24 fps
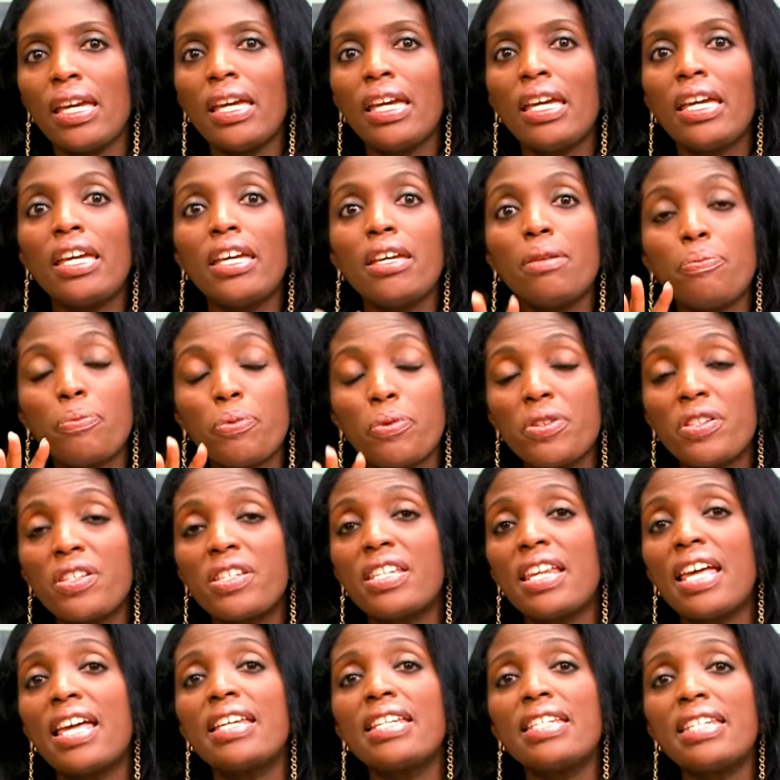he
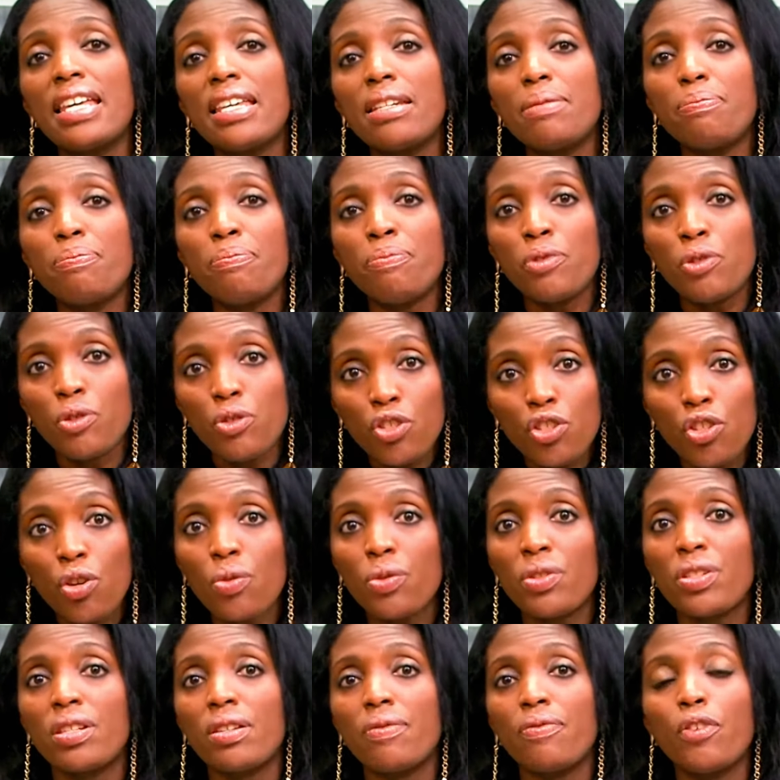presented to
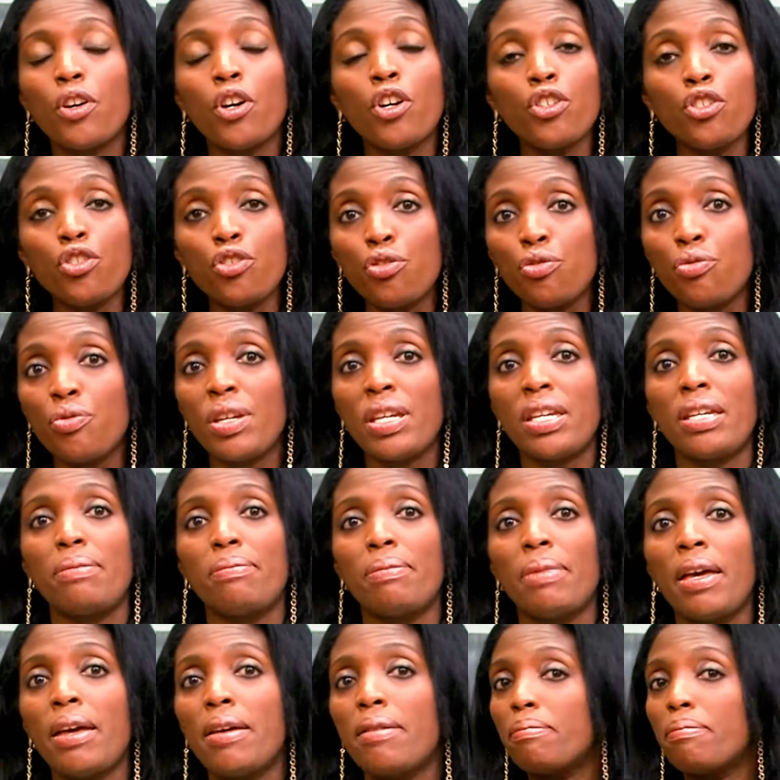Joseph a dream